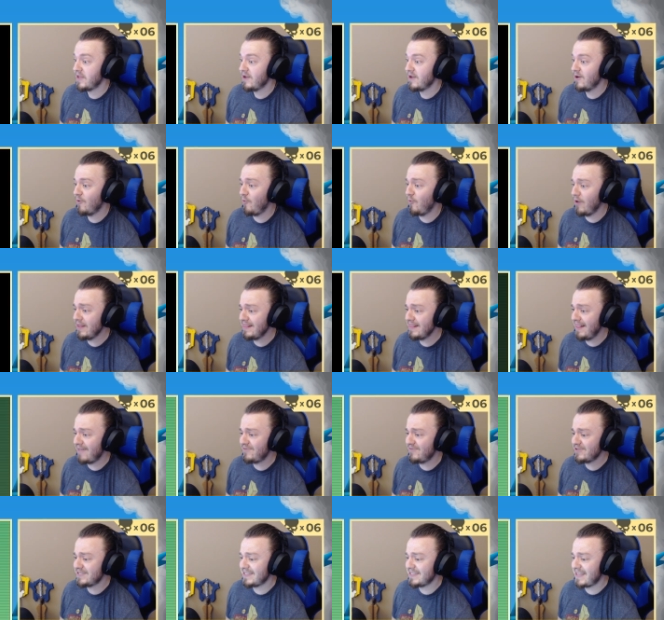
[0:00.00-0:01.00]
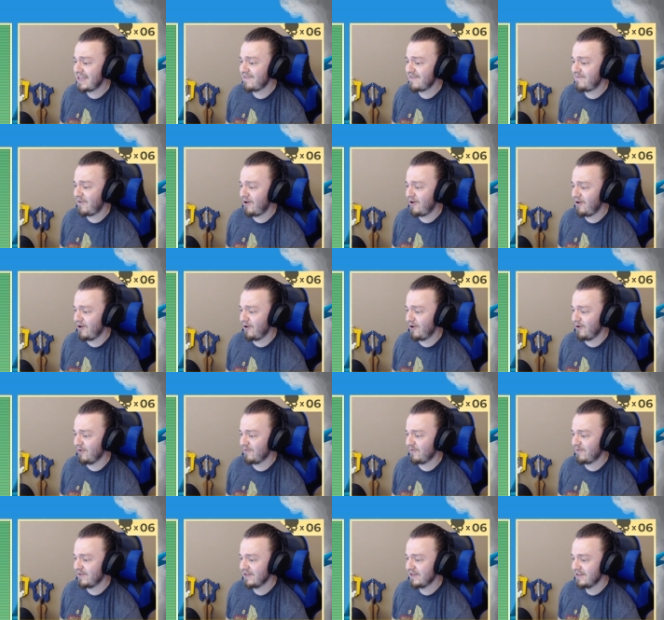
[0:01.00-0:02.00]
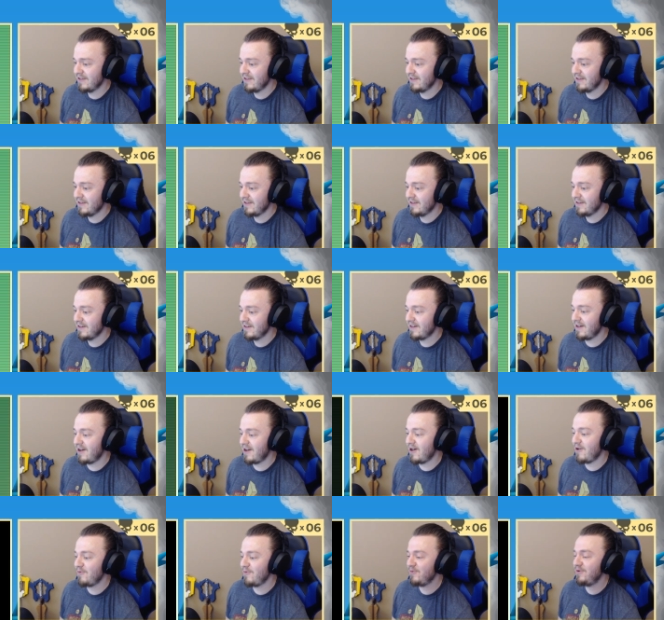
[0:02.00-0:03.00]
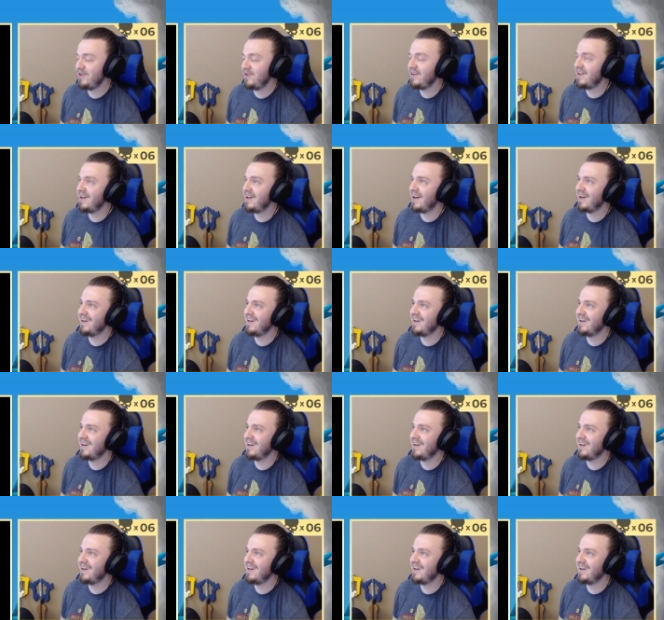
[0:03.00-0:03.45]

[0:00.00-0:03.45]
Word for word: What level did they evolve? Oh, no.